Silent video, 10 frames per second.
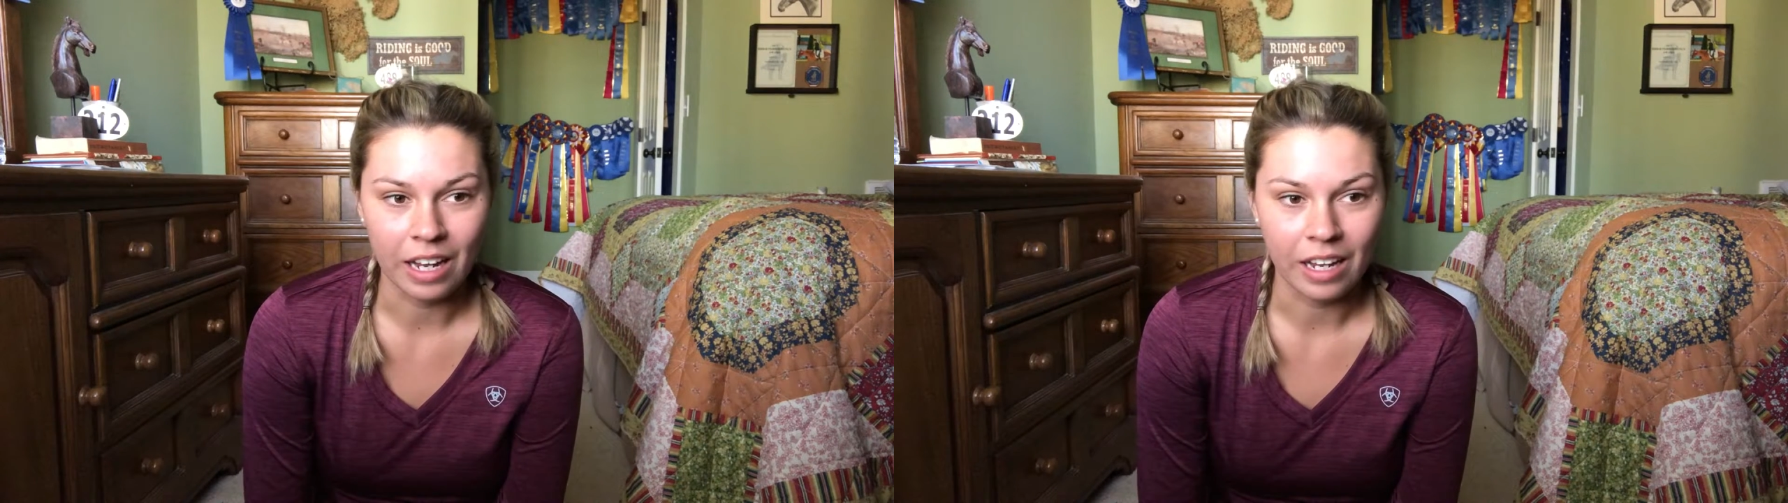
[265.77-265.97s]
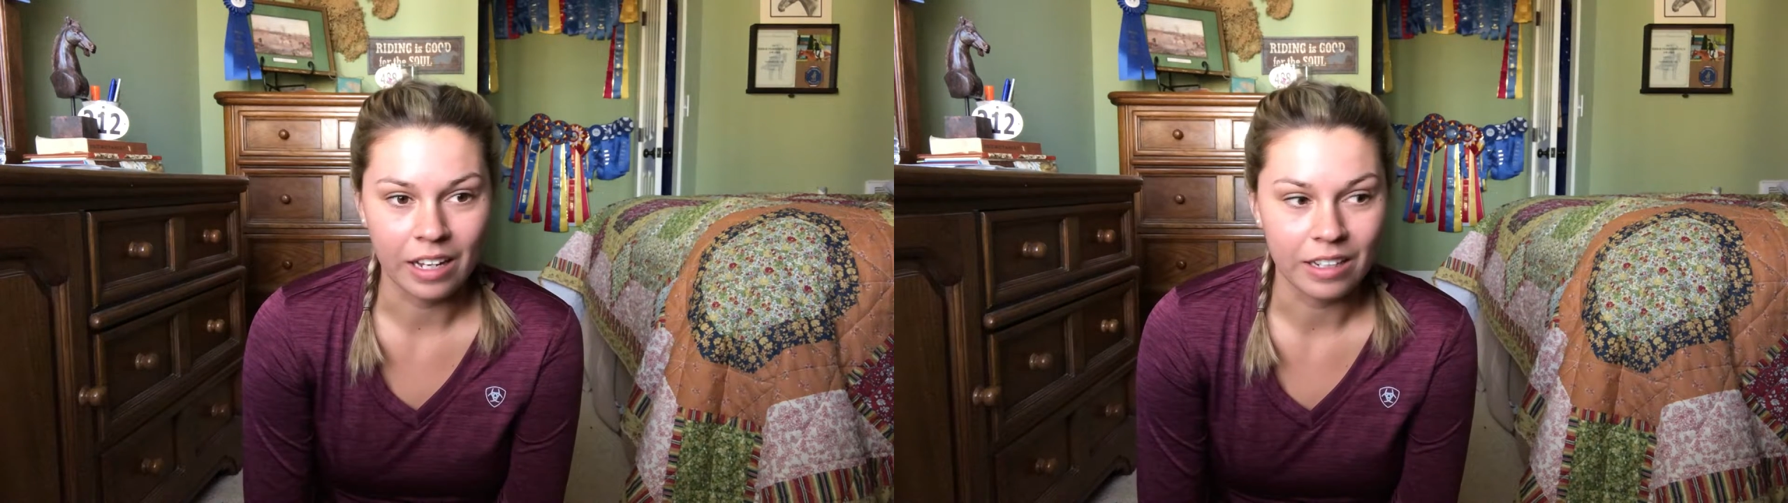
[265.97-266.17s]

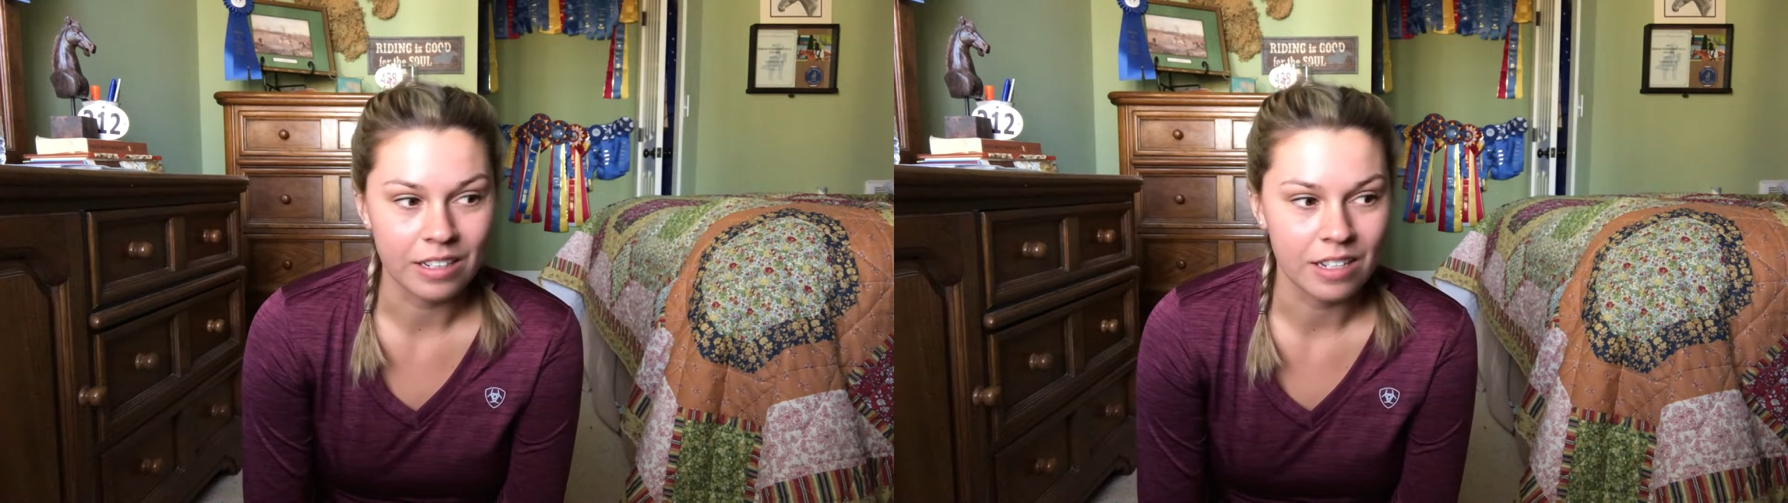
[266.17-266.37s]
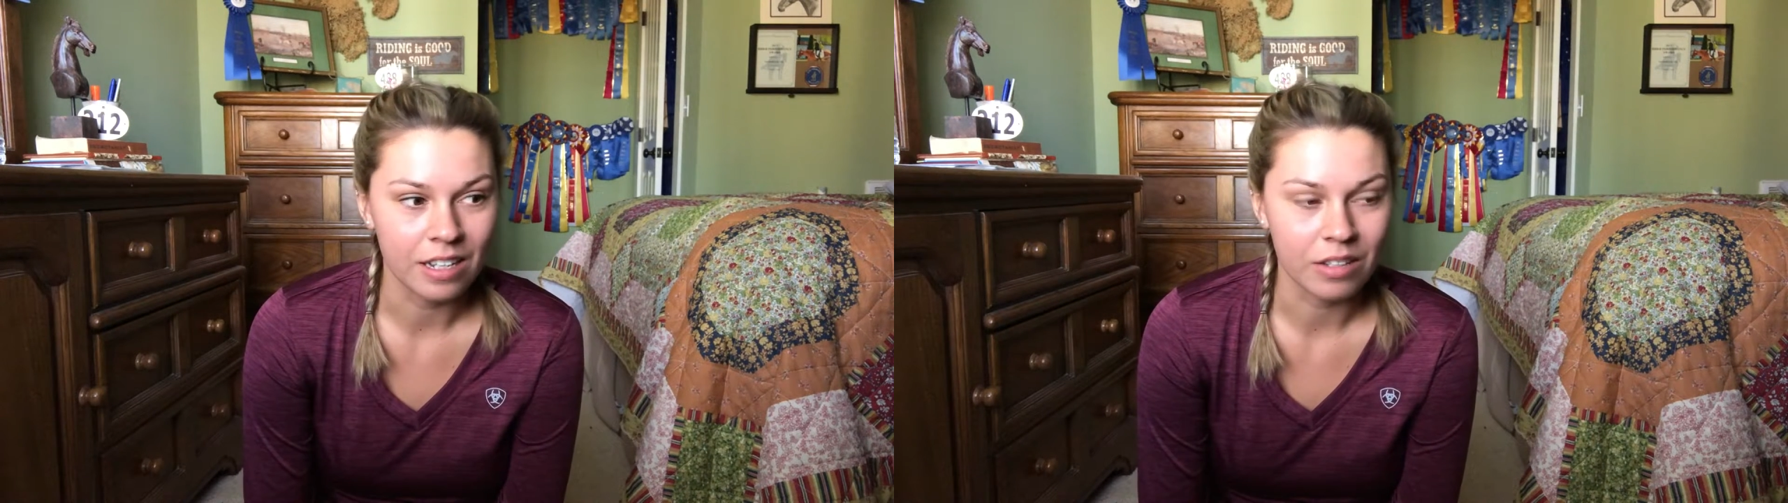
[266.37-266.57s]

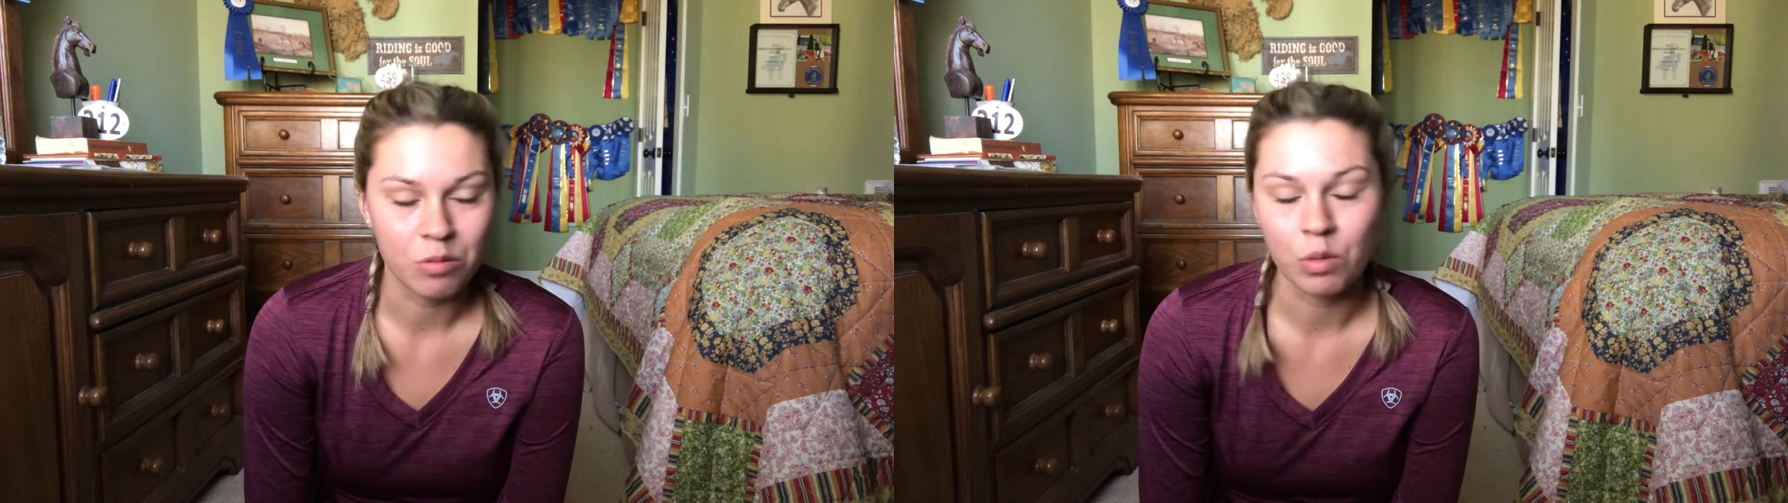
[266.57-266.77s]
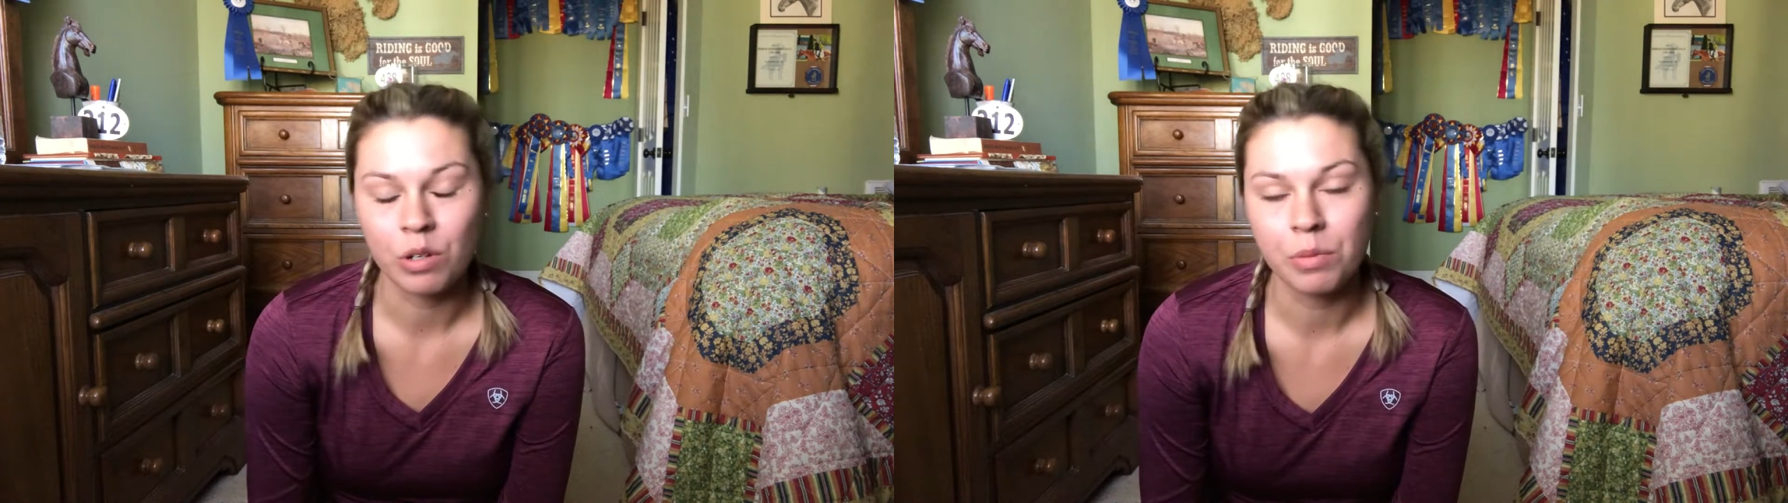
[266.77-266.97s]
and this will